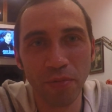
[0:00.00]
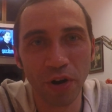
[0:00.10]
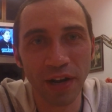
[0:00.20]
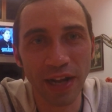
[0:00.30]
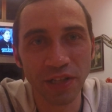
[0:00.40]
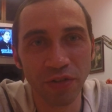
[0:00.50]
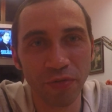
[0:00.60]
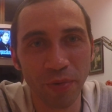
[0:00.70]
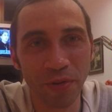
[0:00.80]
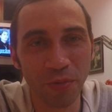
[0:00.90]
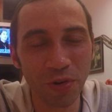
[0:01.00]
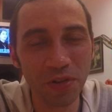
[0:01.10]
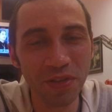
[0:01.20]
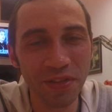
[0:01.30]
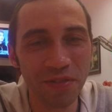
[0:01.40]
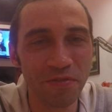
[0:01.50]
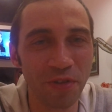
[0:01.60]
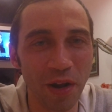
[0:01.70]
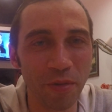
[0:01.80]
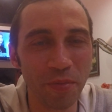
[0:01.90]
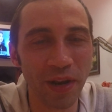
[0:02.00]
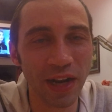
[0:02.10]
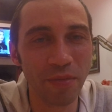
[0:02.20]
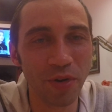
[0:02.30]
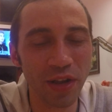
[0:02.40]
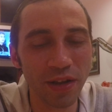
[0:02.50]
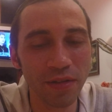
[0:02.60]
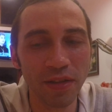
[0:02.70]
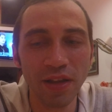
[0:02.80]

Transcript: broadcasting from around the world, phenomenal pen Cambodia.